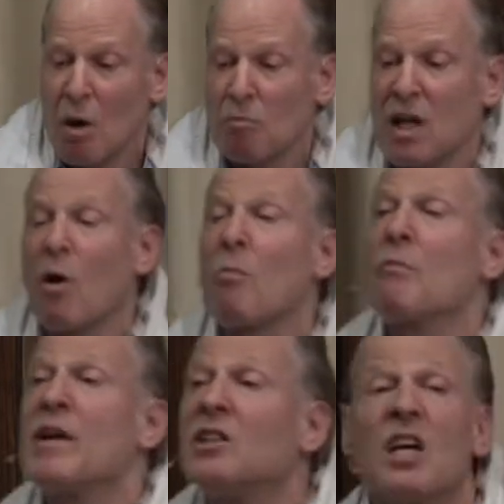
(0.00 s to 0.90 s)
Pleroma
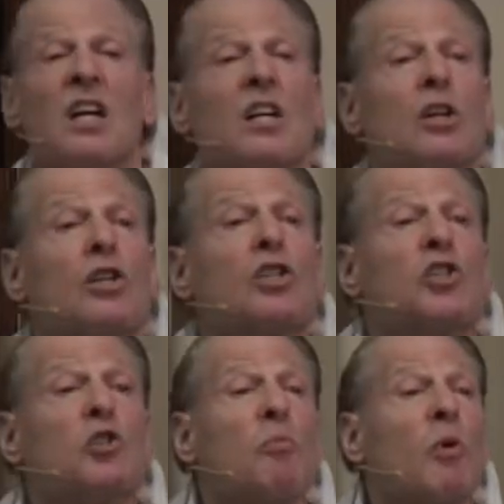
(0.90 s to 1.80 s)
means
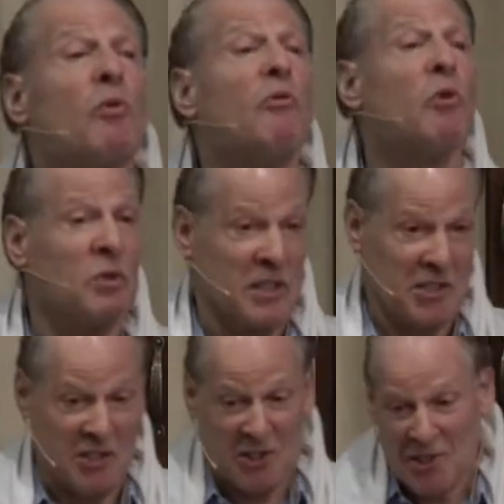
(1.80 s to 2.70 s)
super
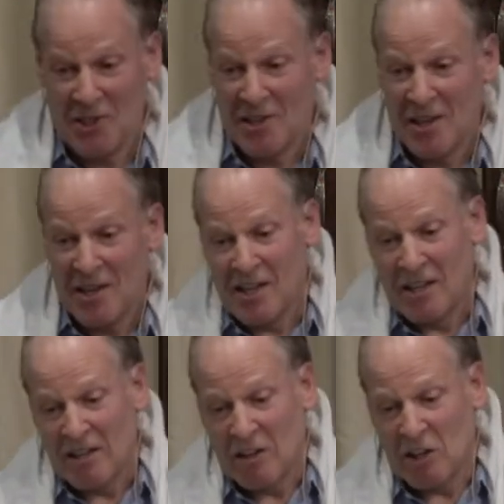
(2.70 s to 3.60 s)
fullness.
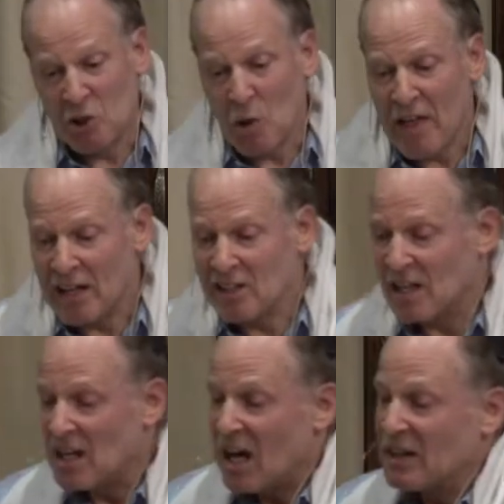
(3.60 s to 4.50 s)
Yeshua then
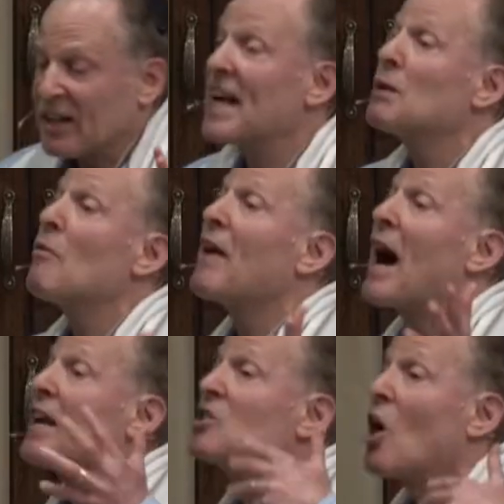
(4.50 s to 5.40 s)
says, the kingdom of
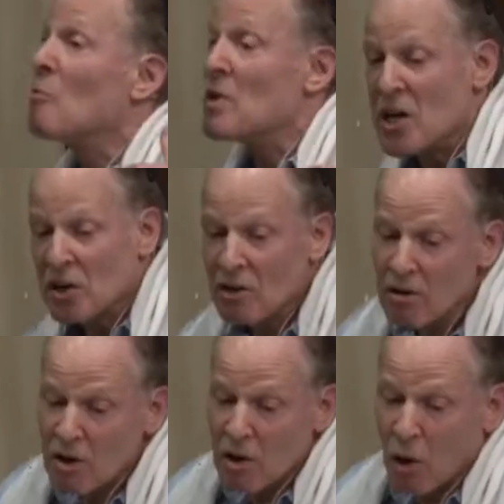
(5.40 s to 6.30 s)
God has come
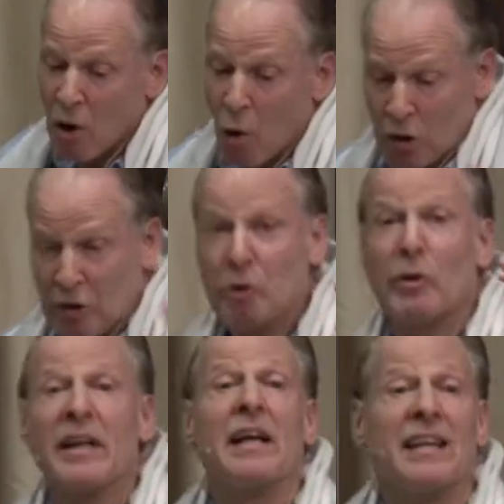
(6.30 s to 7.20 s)
near, or, or
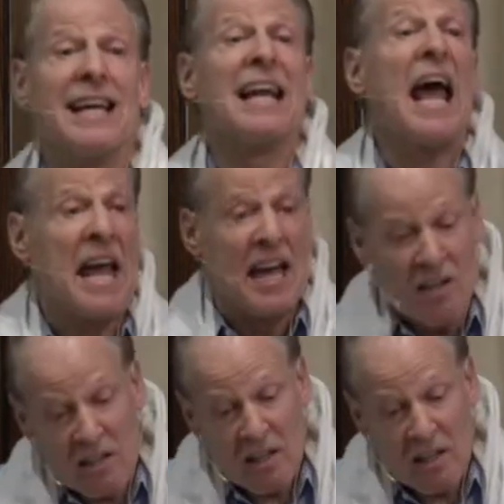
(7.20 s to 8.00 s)
literally is at hand.